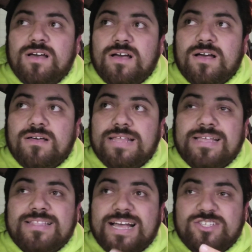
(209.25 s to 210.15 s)
Uh,
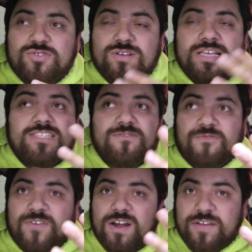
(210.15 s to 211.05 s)
like naturally, it's
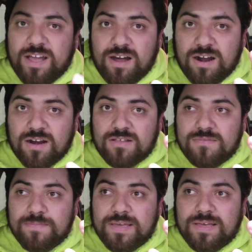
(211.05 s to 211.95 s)
very hard
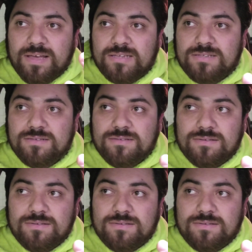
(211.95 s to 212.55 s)
because